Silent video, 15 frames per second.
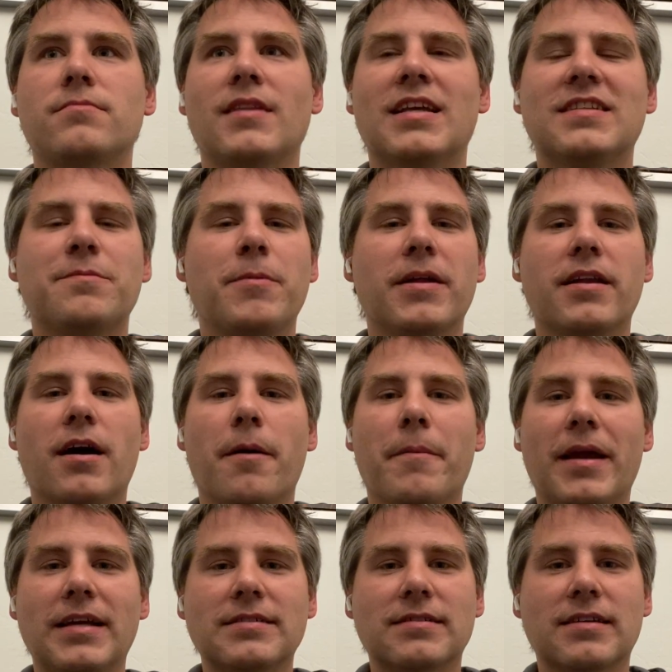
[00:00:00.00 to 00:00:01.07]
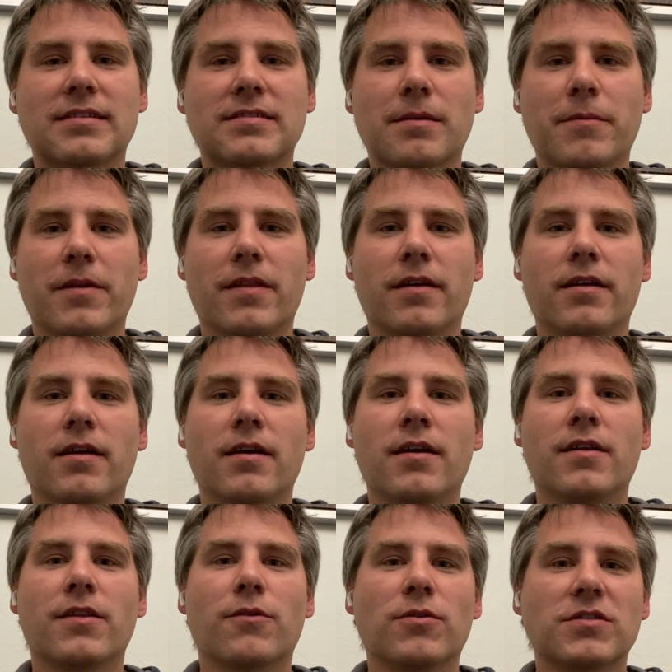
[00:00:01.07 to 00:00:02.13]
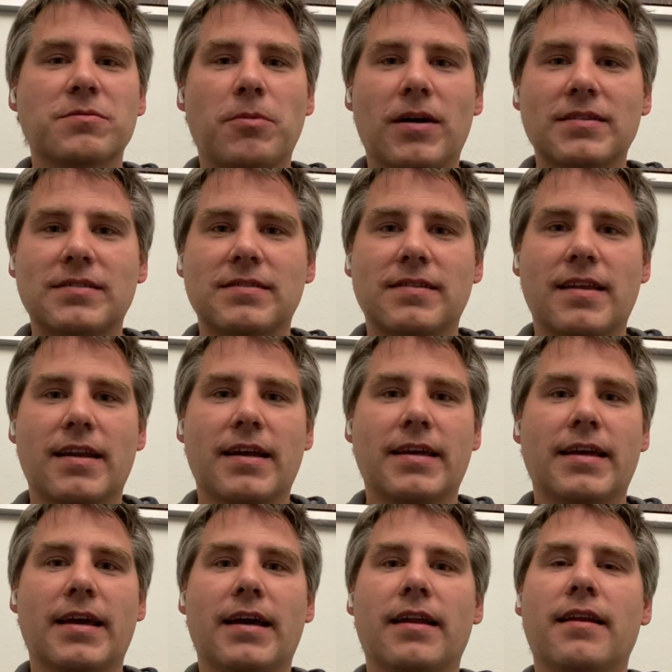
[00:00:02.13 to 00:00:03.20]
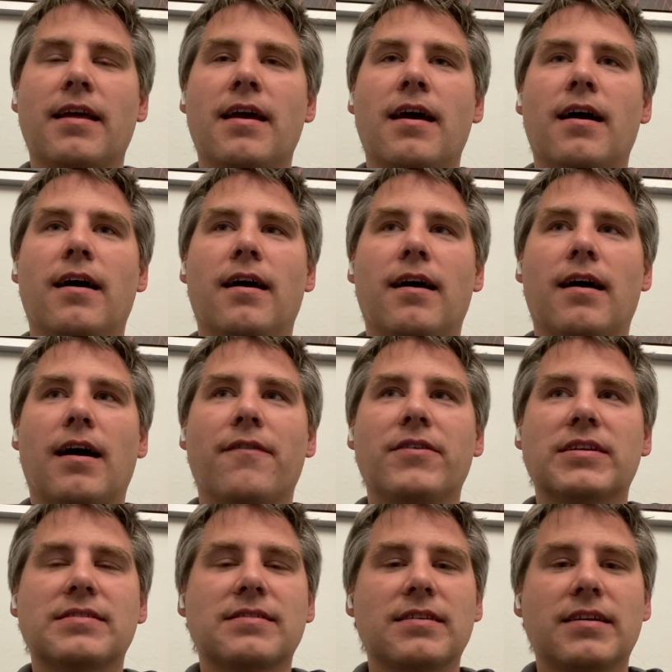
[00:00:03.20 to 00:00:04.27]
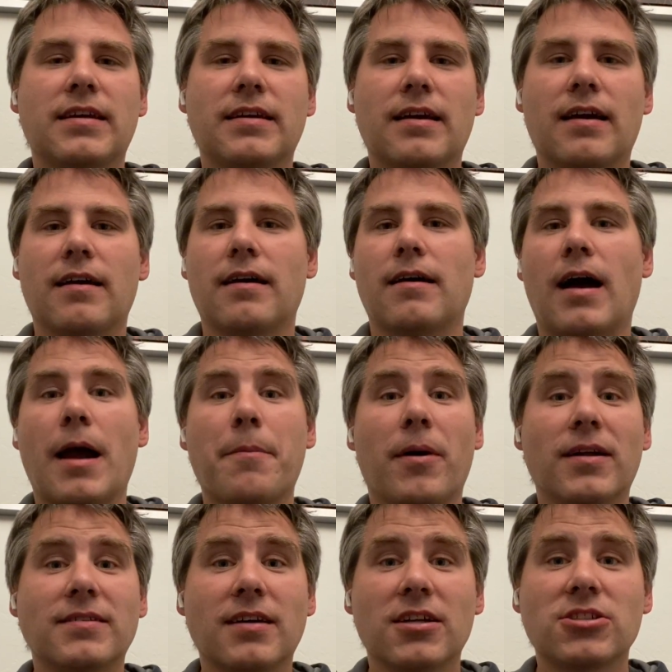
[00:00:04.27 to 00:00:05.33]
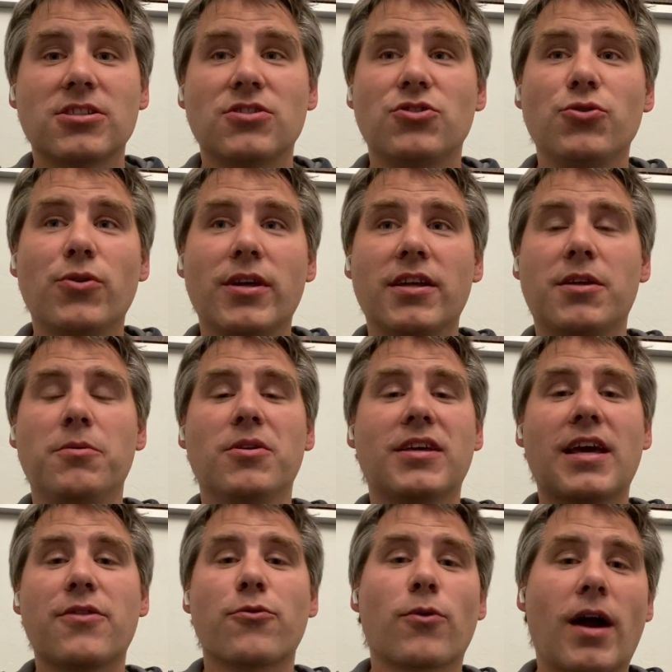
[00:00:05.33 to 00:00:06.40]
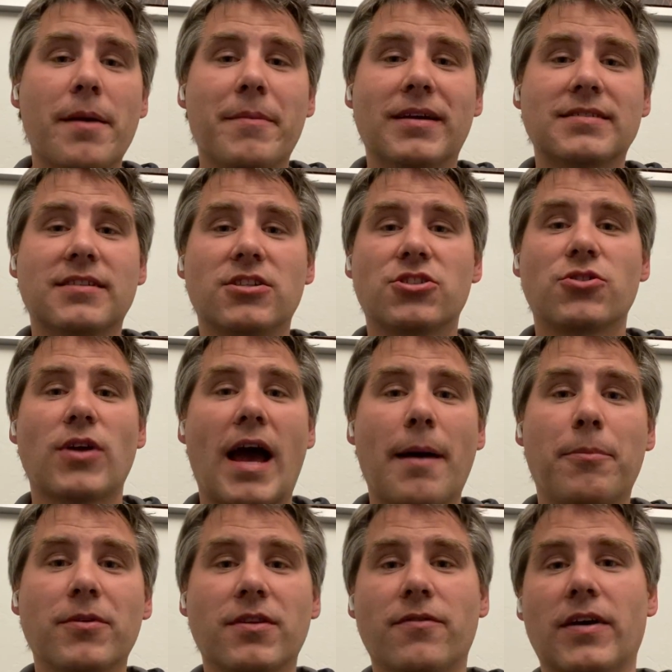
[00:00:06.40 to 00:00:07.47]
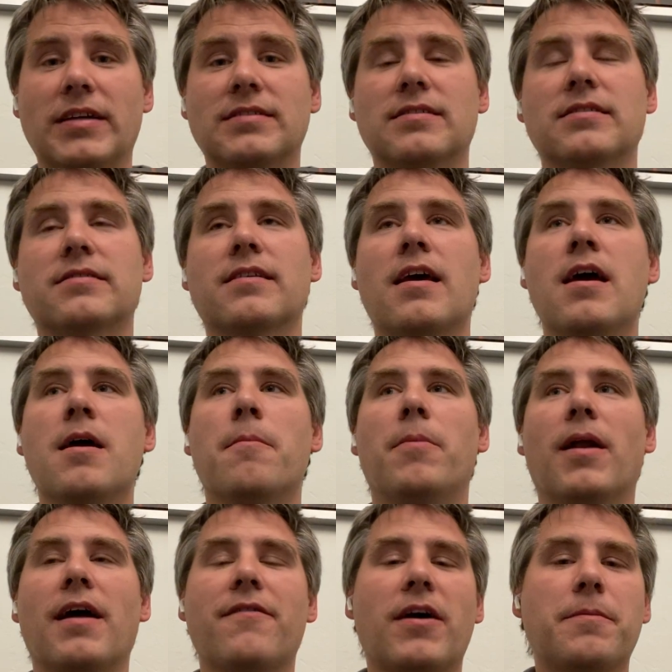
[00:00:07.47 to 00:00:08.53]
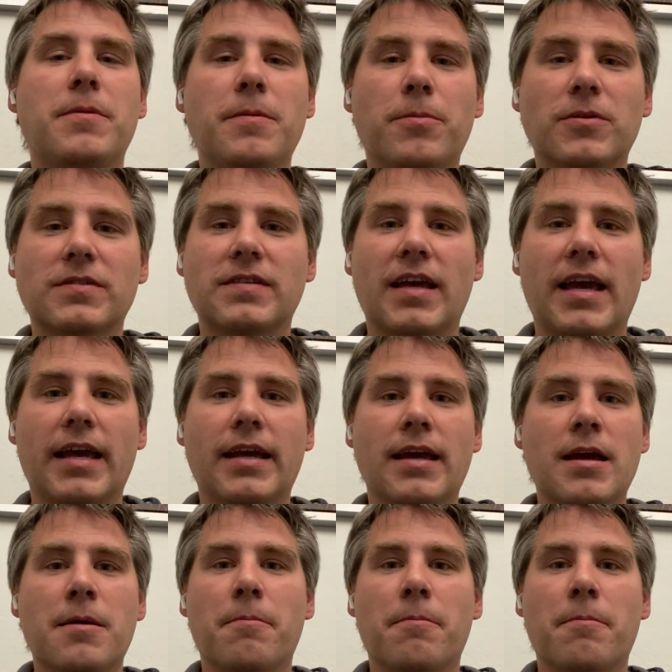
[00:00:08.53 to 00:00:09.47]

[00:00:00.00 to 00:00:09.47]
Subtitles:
it's been amazing, some of the responses that I get. Obviously, iPod Touches, you can communicate through iMessage to Apple devices, but I've had people say,